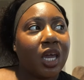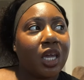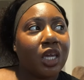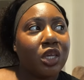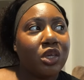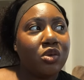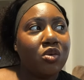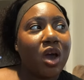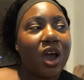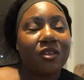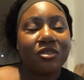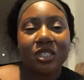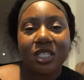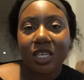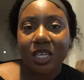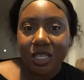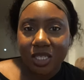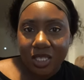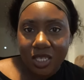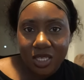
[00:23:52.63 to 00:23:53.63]
you have
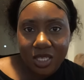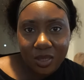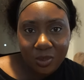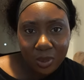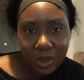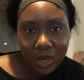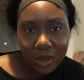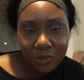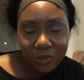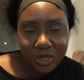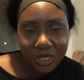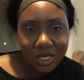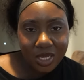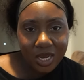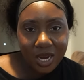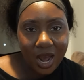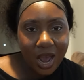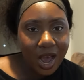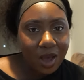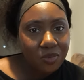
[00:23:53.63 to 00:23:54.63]
to anticipate what's going
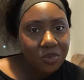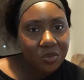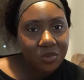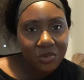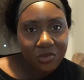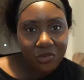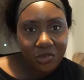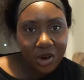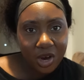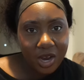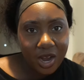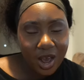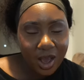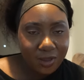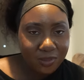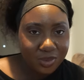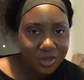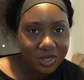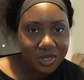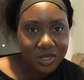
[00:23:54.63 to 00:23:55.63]
to happen before it
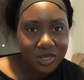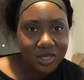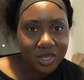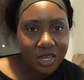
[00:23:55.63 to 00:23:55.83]
happens.